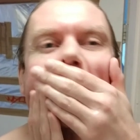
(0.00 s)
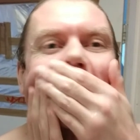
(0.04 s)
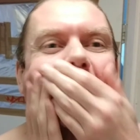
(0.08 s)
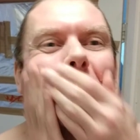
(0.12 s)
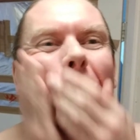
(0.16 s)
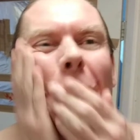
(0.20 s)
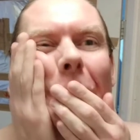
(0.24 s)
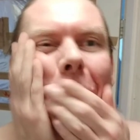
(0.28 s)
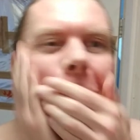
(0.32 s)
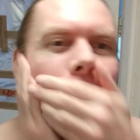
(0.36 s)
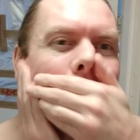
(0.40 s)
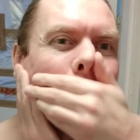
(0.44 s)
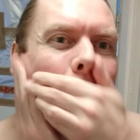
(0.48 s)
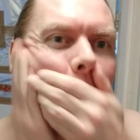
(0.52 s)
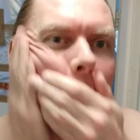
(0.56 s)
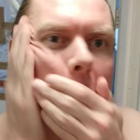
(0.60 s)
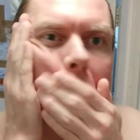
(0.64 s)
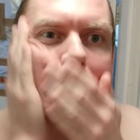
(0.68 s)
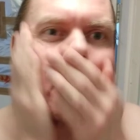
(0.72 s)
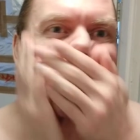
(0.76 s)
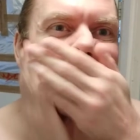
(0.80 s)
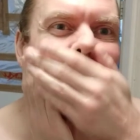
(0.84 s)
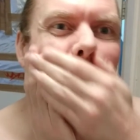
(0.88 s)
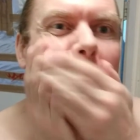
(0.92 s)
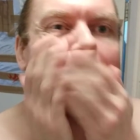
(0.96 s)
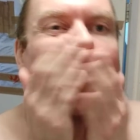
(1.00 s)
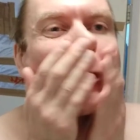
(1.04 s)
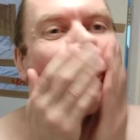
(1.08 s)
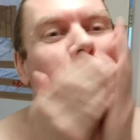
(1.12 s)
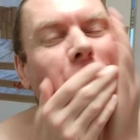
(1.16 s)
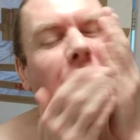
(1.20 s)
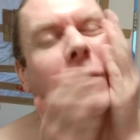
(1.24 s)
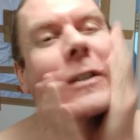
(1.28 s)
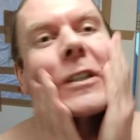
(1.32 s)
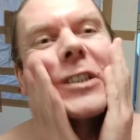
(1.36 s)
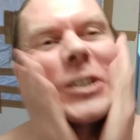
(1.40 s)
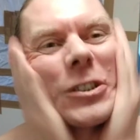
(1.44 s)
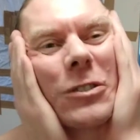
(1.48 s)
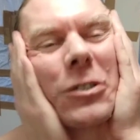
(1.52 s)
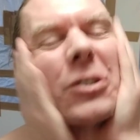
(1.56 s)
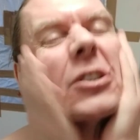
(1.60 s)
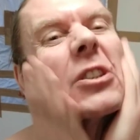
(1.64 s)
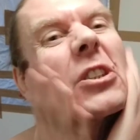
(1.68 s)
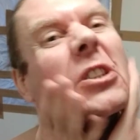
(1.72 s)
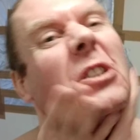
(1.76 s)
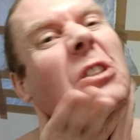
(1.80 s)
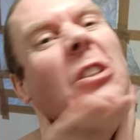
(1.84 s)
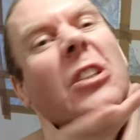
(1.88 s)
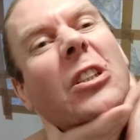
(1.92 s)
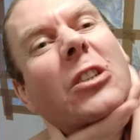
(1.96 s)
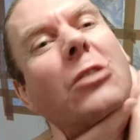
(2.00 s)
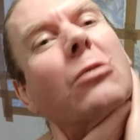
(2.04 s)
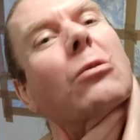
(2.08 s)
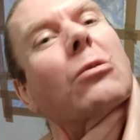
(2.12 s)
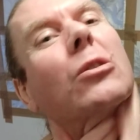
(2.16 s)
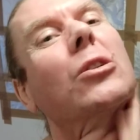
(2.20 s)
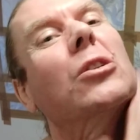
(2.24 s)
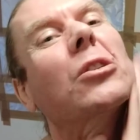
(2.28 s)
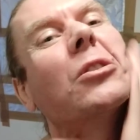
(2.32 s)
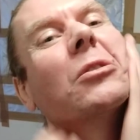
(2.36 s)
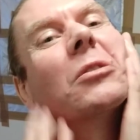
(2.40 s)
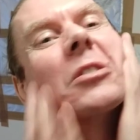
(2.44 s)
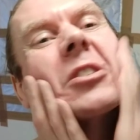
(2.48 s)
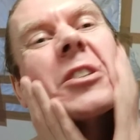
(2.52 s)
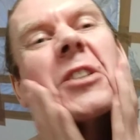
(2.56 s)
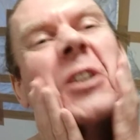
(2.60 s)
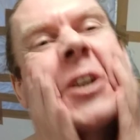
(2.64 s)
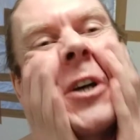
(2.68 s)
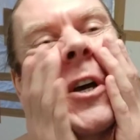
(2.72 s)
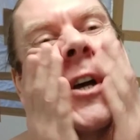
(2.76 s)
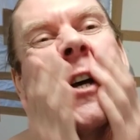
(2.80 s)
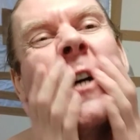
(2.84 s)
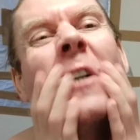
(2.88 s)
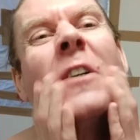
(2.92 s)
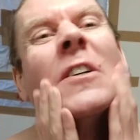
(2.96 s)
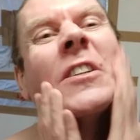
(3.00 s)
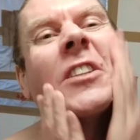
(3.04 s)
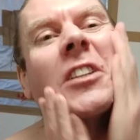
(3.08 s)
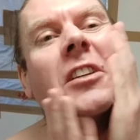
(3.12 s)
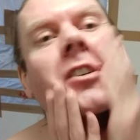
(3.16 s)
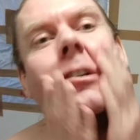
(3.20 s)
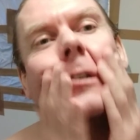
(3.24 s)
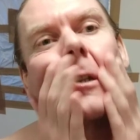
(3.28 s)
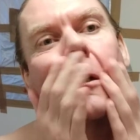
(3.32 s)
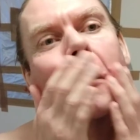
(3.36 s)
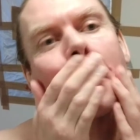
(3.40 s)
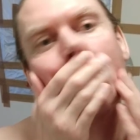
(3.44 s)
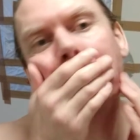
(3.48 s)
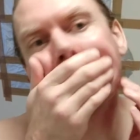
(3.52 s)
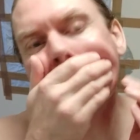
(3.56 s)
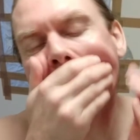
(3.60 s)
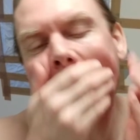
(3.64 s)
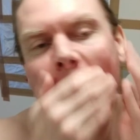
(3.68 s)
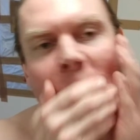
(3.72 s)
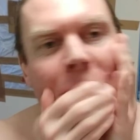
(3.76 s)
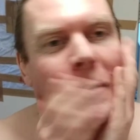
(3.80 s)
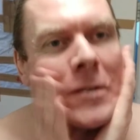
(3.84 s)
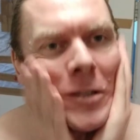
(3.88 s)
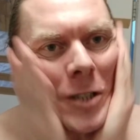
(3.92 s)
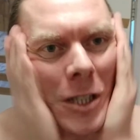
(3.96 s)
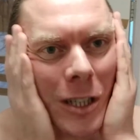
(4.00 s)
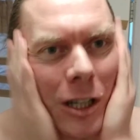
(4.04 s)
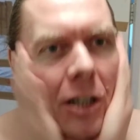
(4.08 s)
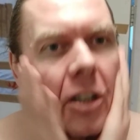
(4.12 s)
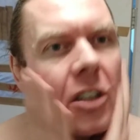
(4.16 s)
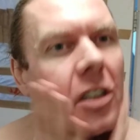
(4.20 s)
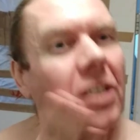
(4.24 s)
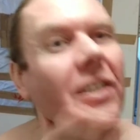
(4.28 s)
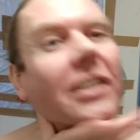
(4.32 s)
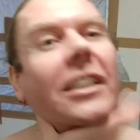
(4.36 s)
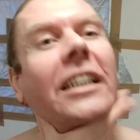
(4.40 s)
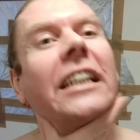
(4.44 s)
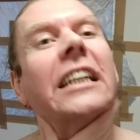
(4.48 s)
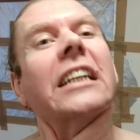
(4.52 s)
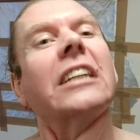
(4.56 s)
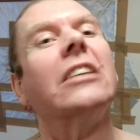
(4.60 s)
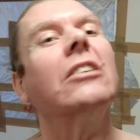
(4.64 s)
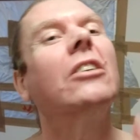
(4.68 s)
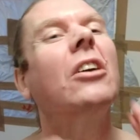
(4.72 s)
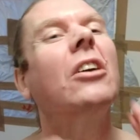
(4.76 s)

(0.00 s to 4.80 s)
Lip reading: This water really, really cheeks feels good. This water, so I was saying,